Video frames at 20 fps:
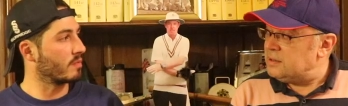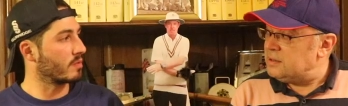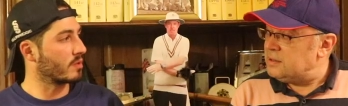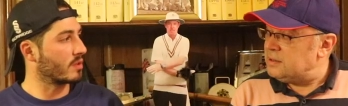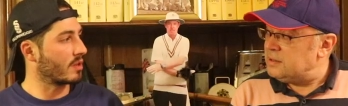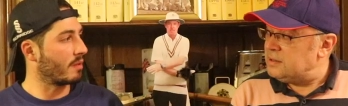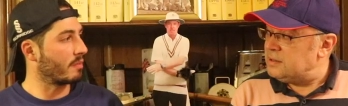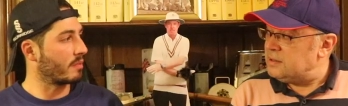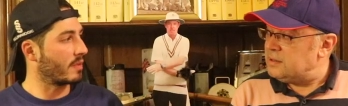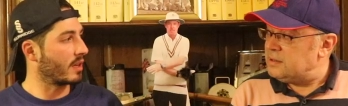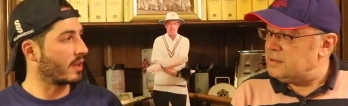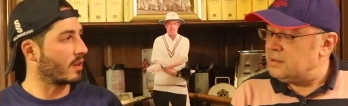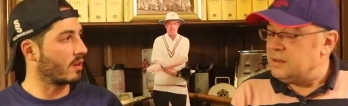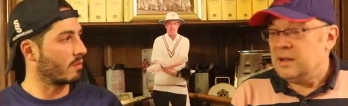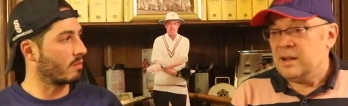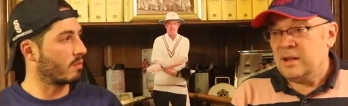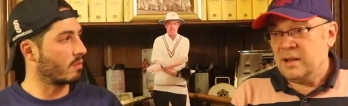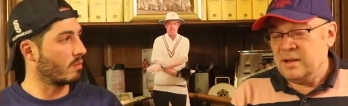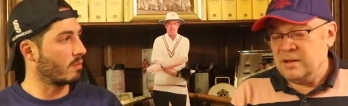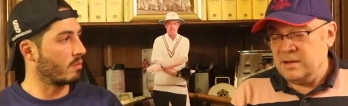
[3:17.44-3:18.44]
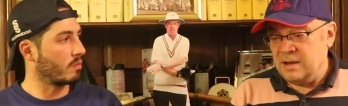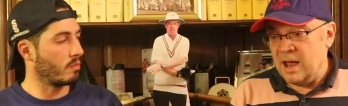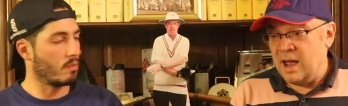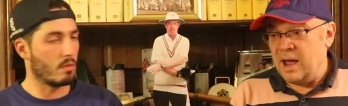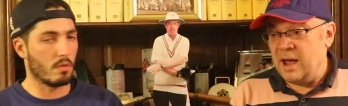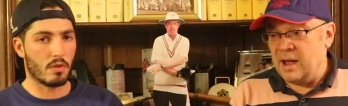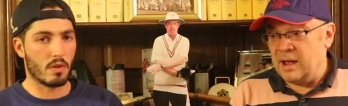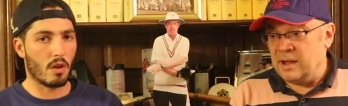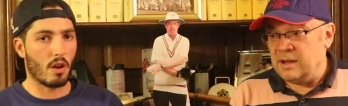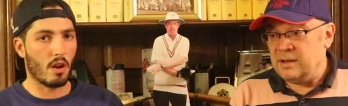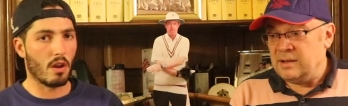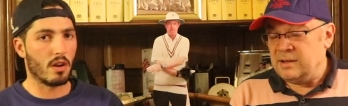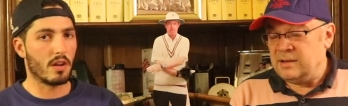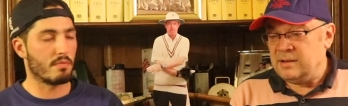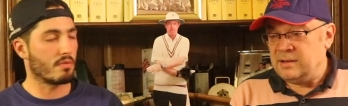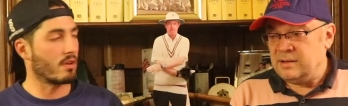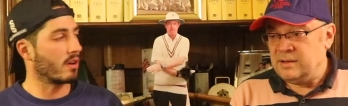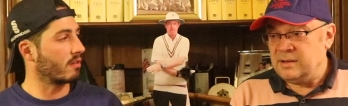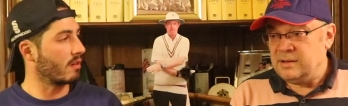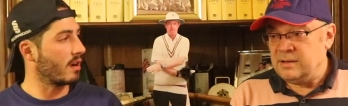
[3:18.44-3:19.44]
Speaker 1: something
Speaker 2: that'll
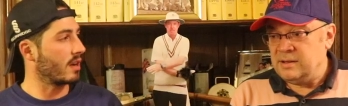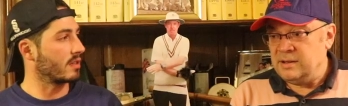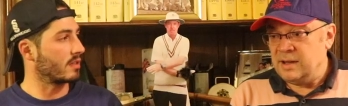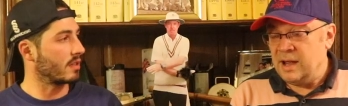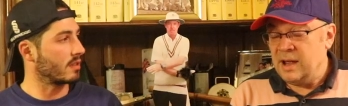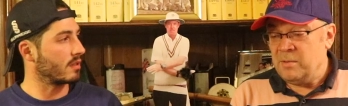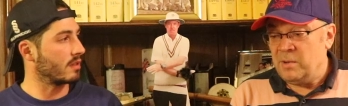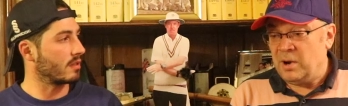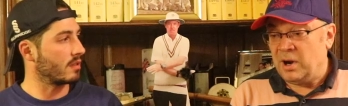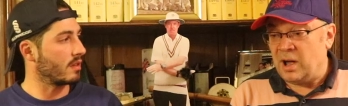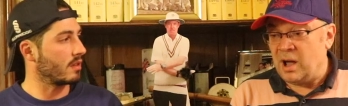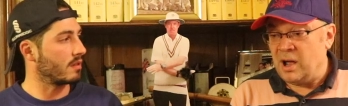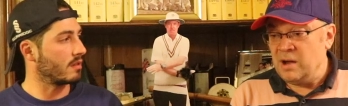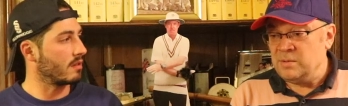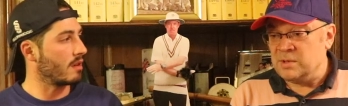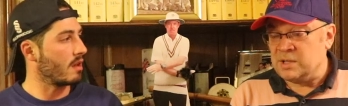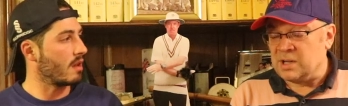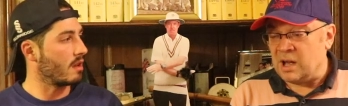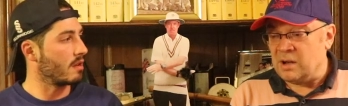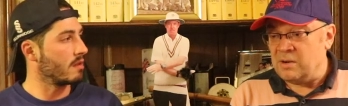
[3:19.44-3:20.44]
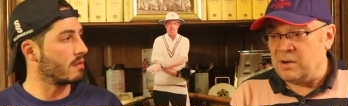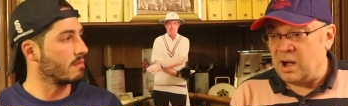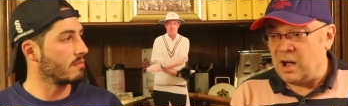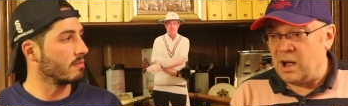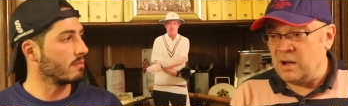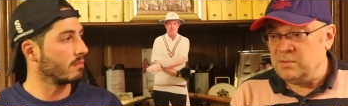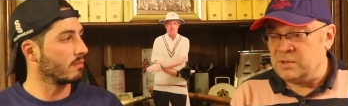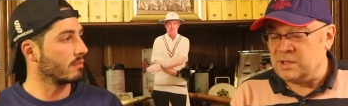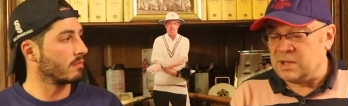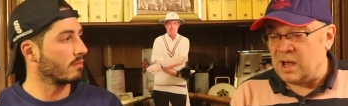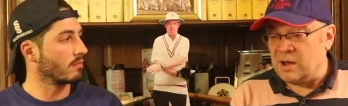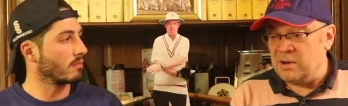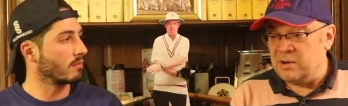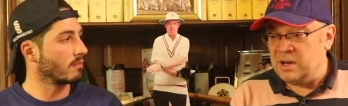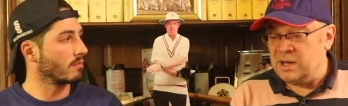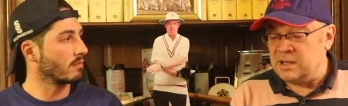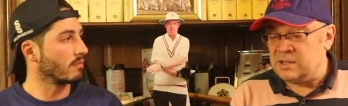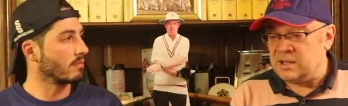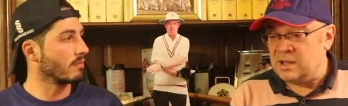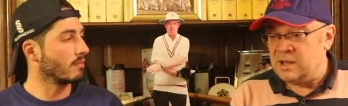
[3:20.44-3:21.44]
only progress. Yeah, well, I hope so.
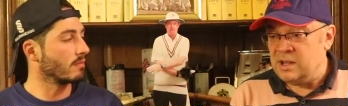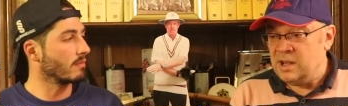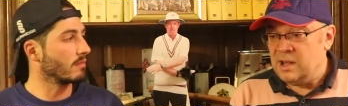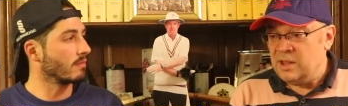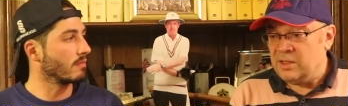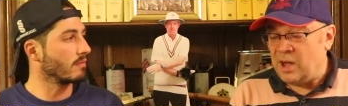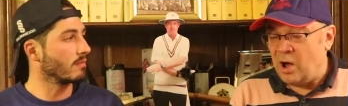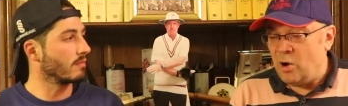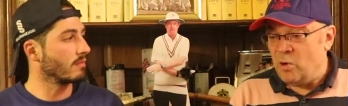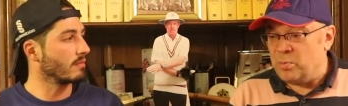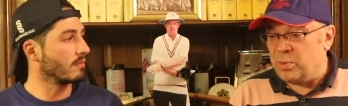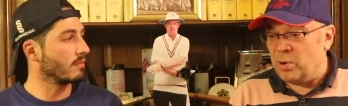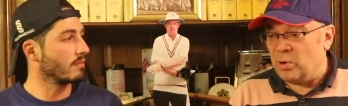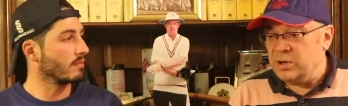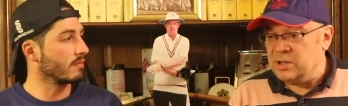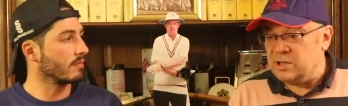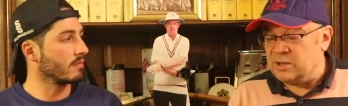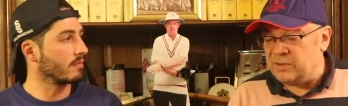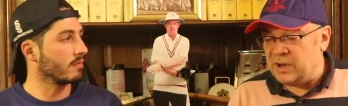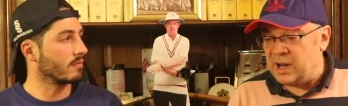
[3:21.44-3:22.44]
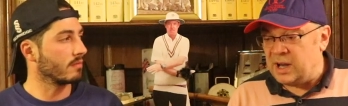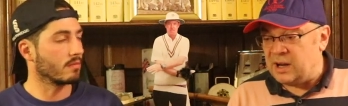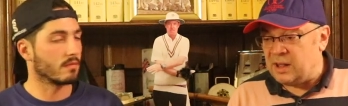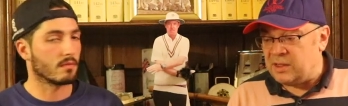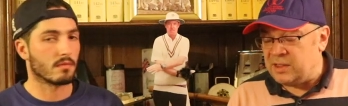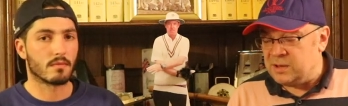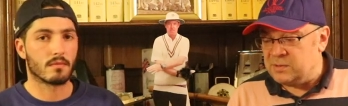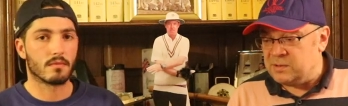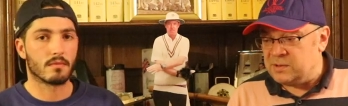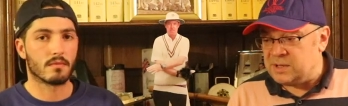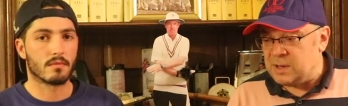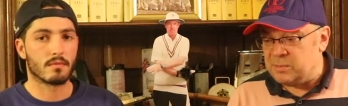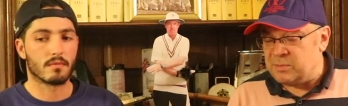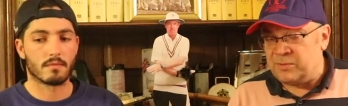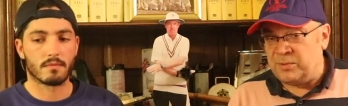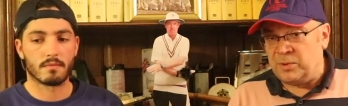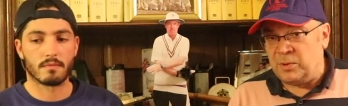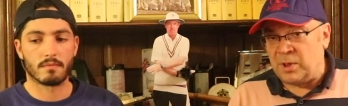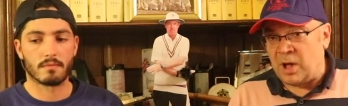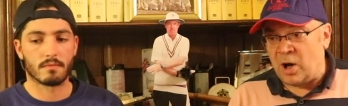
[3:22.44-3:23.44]
And it's the whole point of it, I think we said
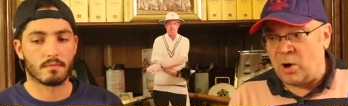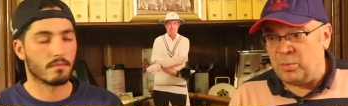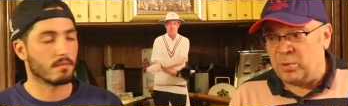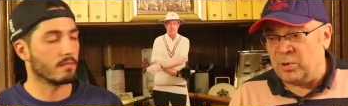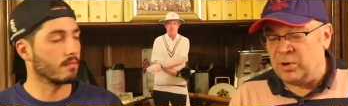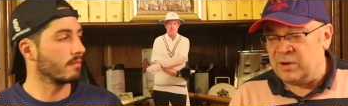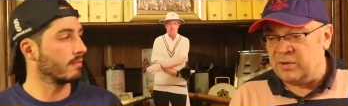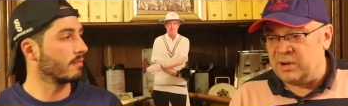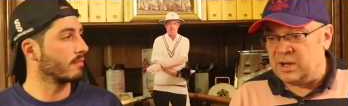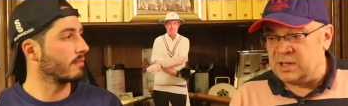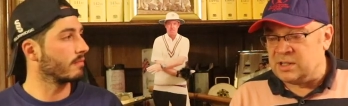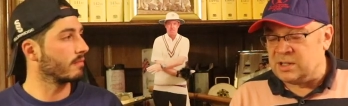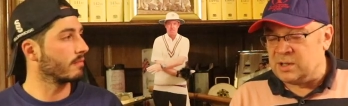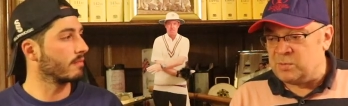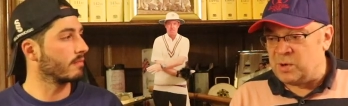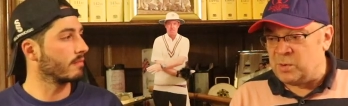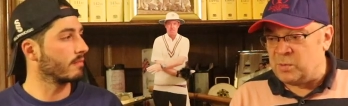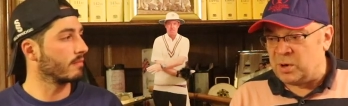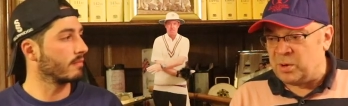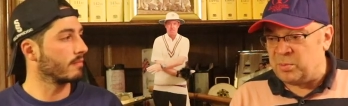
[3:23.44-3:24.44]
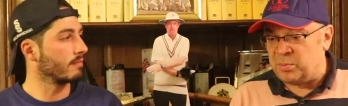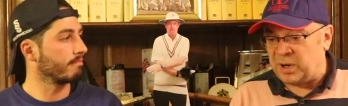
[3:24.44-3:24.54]
before, the whole point of it is that we want